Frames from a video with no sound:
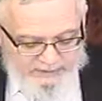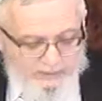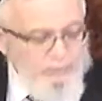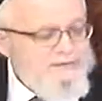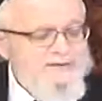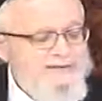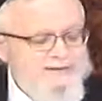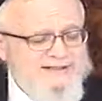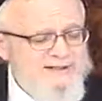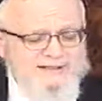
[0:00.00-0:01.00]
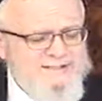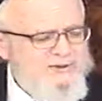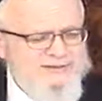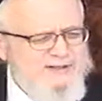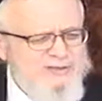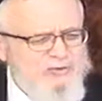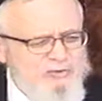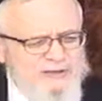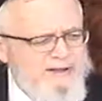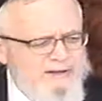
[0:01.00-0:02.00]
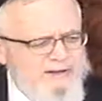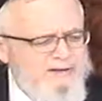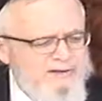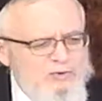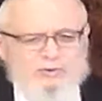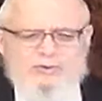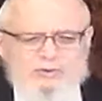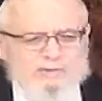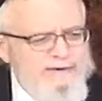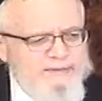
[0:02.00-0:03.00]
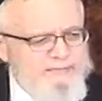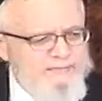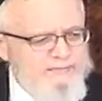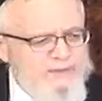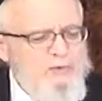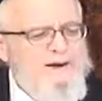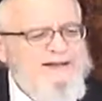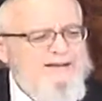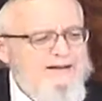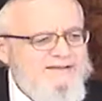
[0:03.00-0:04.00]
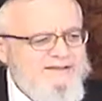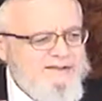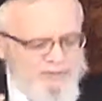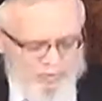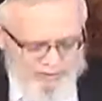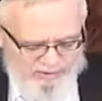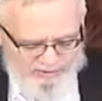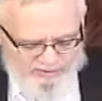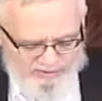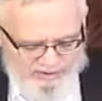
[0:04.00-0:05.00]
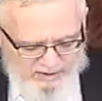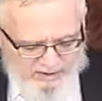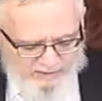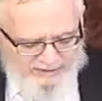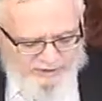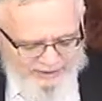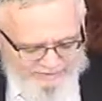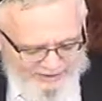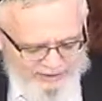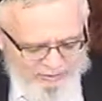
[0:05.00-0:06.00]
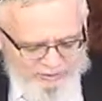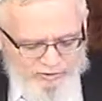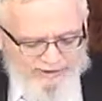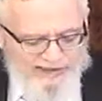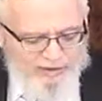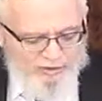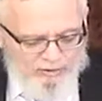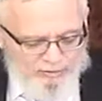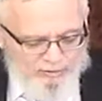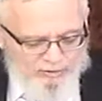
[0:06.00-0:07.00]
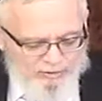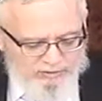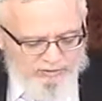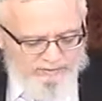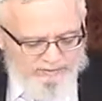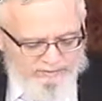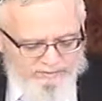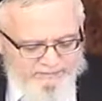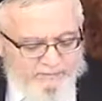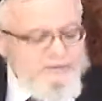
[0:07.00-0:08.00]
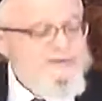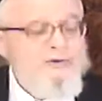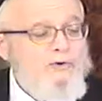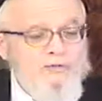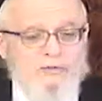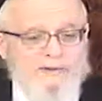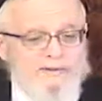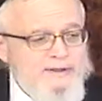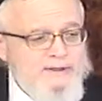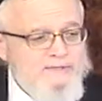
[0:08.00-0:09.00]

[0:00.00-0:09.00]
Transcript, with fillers: He would have sent us out not because he's truly doing tshuva. He recognizes his wrong. Rakshamakos, kokach, koshos, olov, because they're overwhelming.